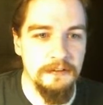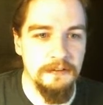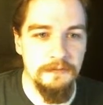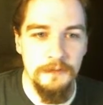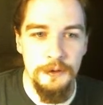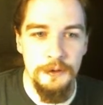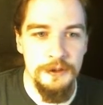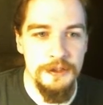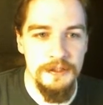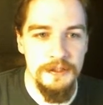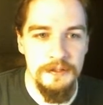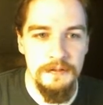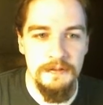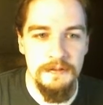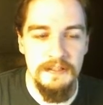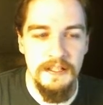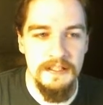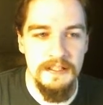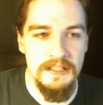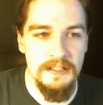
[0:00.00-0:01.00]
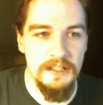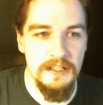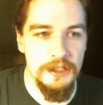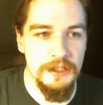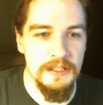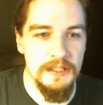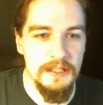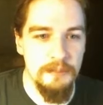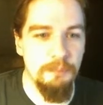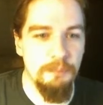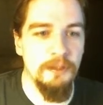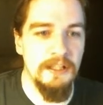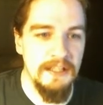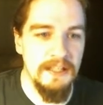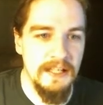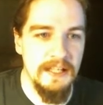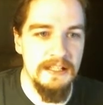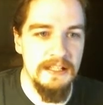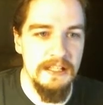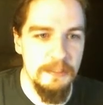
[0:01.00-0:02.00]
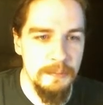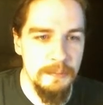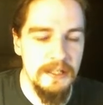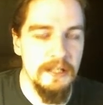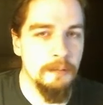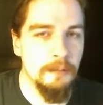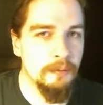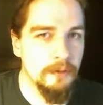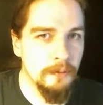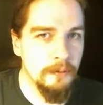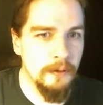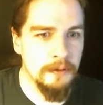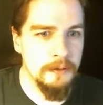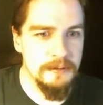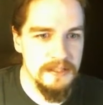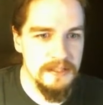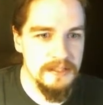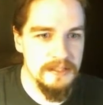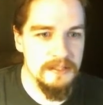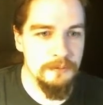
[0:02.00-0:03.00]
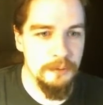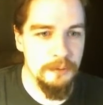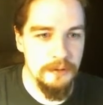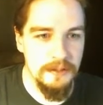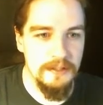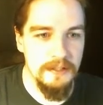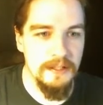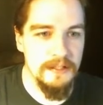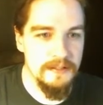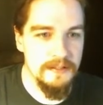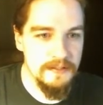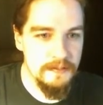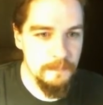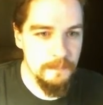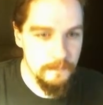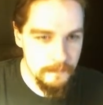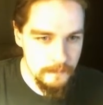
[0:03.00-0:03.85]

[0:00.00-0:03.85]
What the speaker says: devotion constellation that's pretty handy in meeting prerequisites is really nice.